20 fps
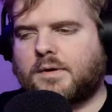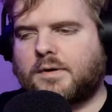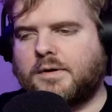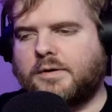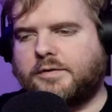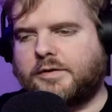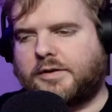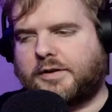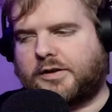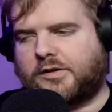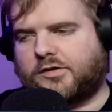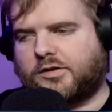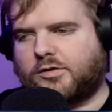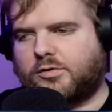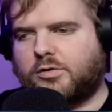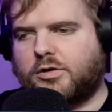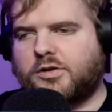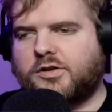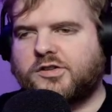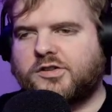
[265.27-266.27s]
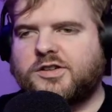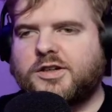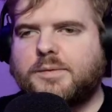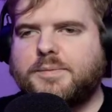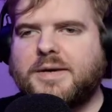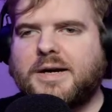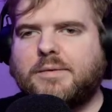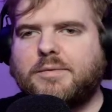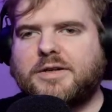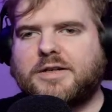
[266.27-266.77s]
Everything is on Do Not
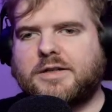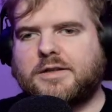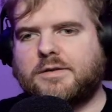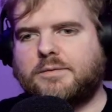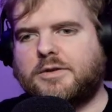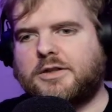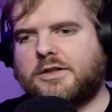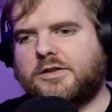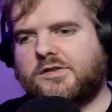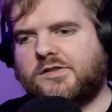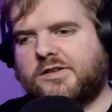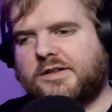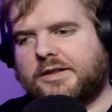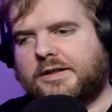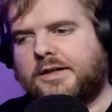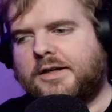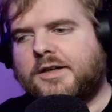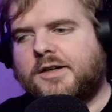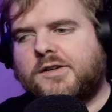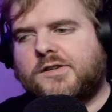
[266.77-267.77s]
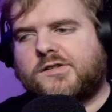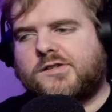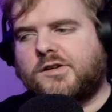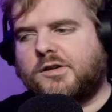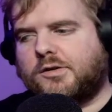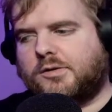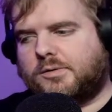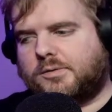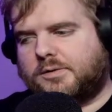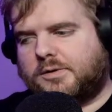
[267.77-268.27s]
Disturb. Yeah, we can start.
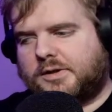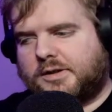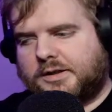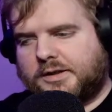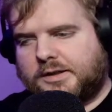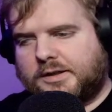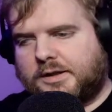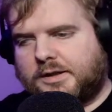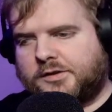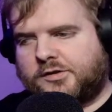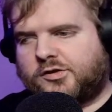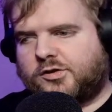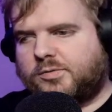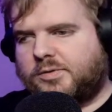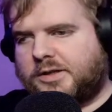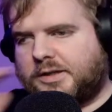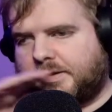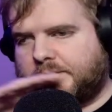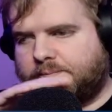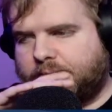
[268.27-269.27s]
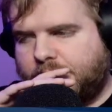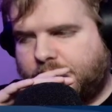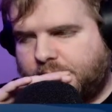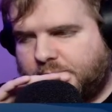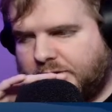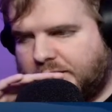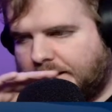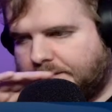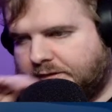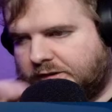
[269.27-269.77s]
So on the screen,
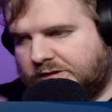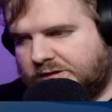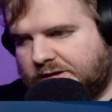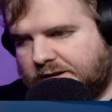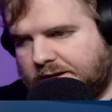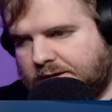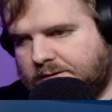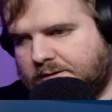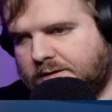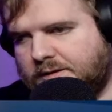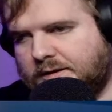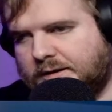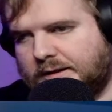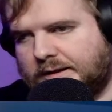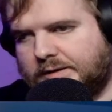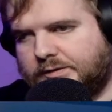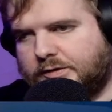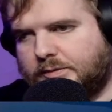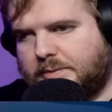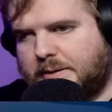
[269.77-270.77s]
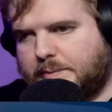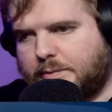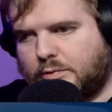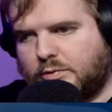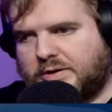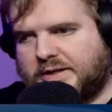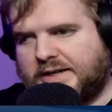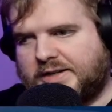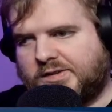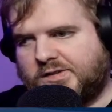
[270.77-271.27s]
obviously, for people
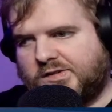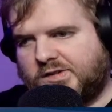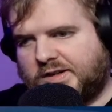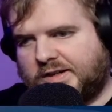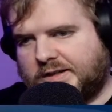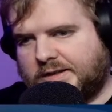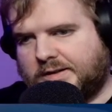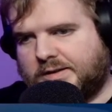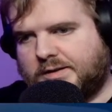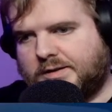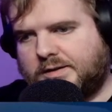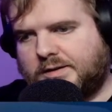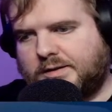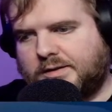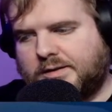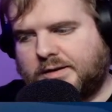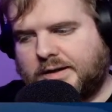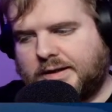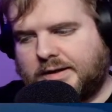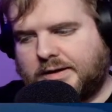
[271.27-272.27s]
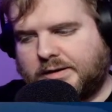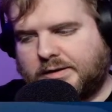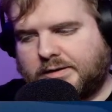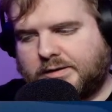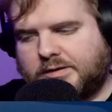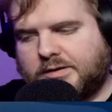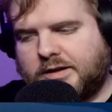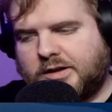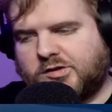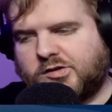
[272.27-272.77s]
who can see it, and
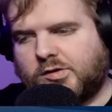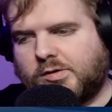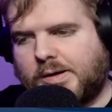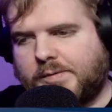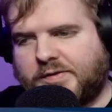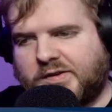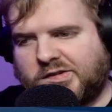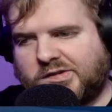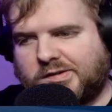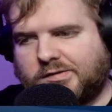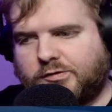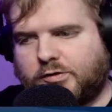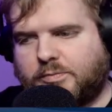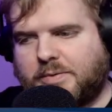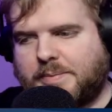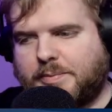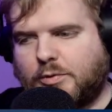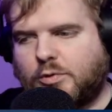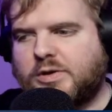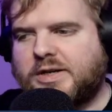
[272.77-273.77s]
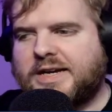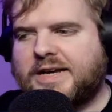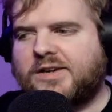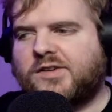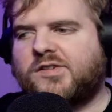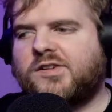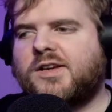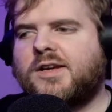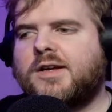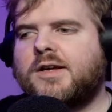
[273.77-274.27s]
not so obvious for people who
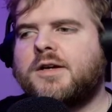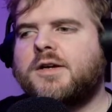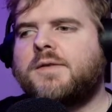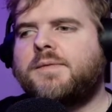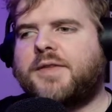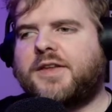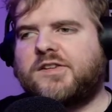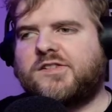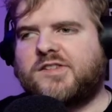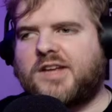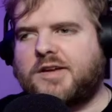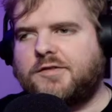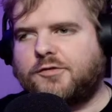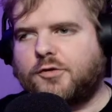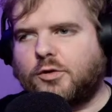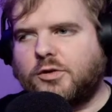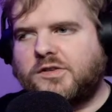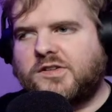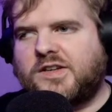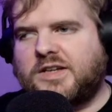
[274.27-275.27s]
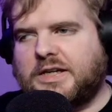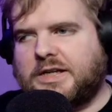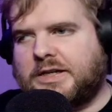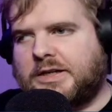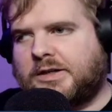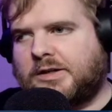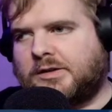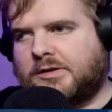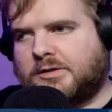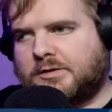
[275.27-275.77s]
can't, is day
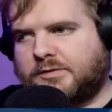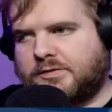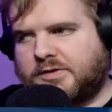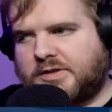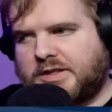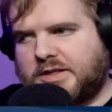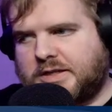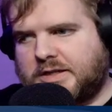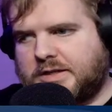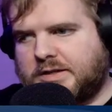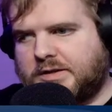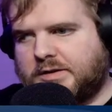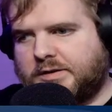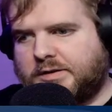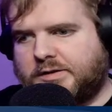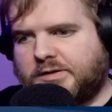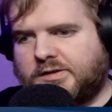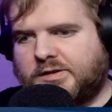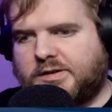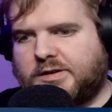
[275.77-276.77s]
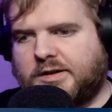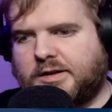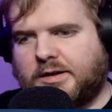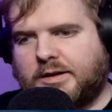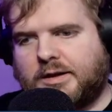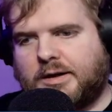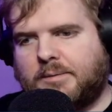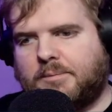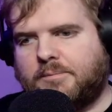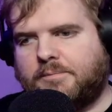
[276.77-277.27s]
14 of the
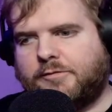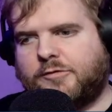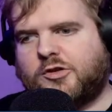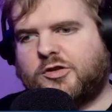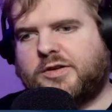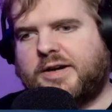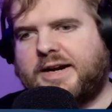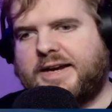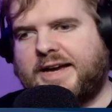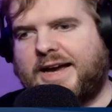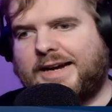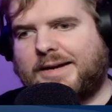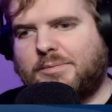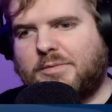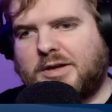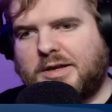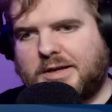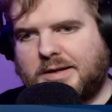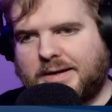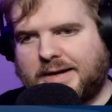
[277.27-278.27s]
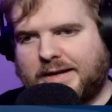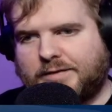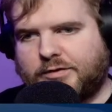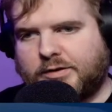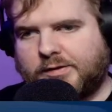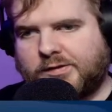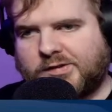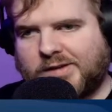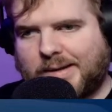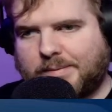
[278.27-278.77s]
Try Hack Me
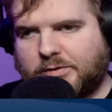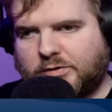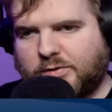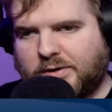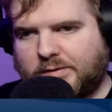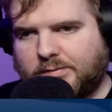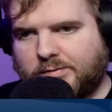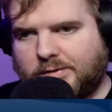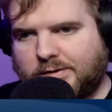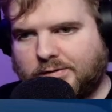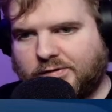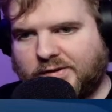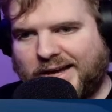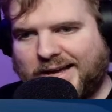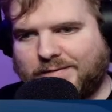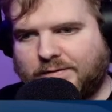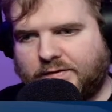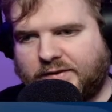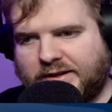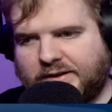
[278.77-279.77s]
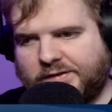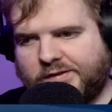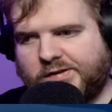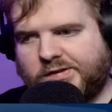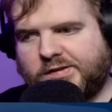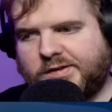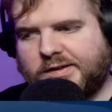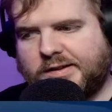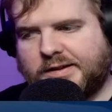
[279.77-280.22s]
Advent of Cyber 2025 event.